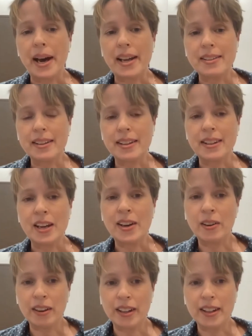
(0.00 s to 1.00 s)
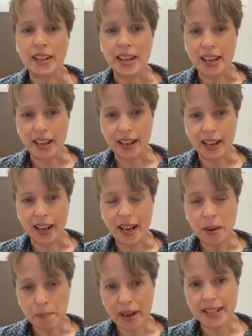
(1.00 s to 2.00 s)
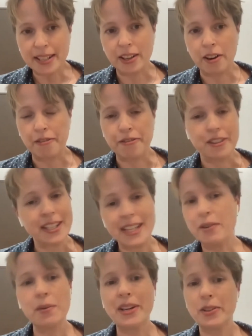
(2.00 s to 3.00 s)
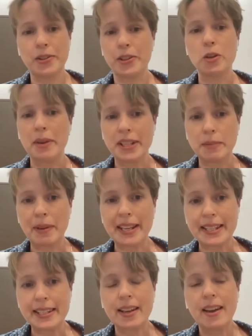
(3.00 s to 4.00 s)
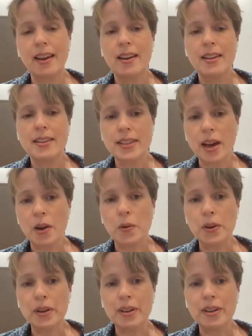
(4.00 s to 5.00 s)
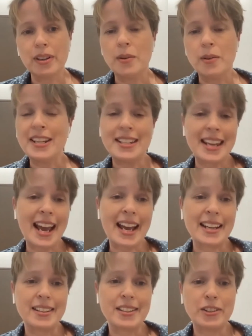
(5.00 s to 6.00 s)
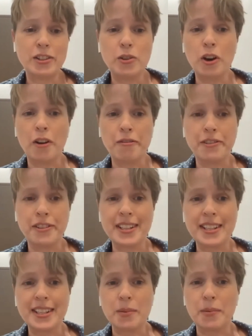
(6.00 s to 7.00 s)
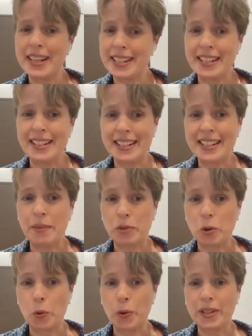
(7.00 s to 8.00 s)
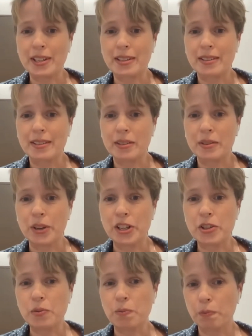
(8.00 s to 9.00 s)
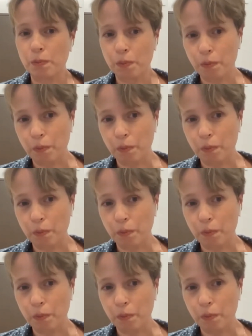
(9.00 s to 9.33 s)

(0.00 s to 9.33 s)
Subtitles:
But the in-person conference never went onto Kumo space. So you basically had two conferences that were listening to the same talks, which